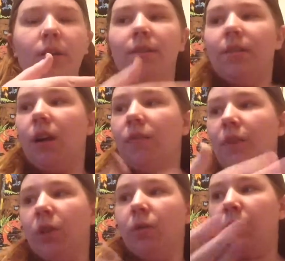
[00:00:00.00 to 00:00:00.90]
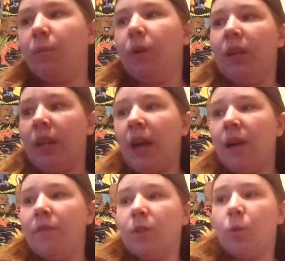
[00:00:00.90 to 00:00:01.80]
stuff that you need to put, like I
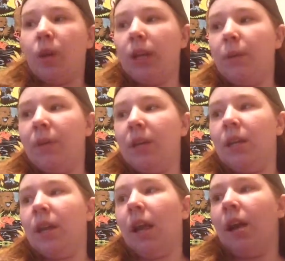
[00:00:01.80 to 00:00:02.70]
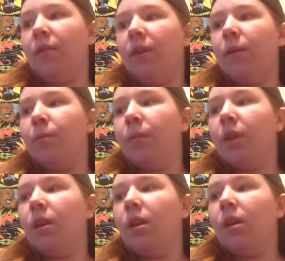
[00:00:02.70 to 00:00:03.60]
have Squinky bin, I have
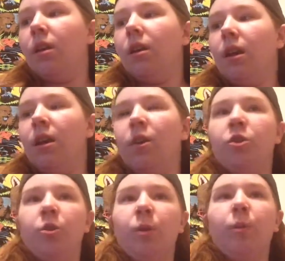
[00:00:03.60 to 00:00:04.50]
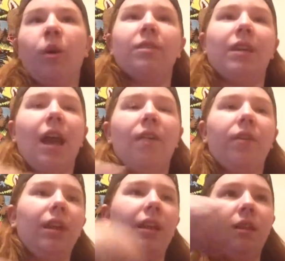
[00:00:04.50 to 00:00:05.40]
another jewelry box, like
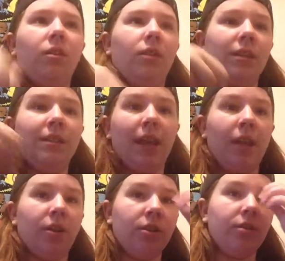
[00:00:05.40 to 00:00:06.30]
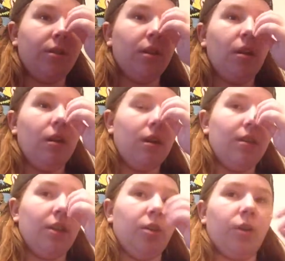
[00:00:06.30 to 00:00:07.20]
having like little containers
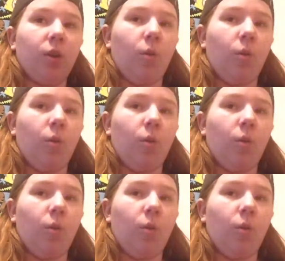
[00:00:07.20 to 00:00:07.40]
that you can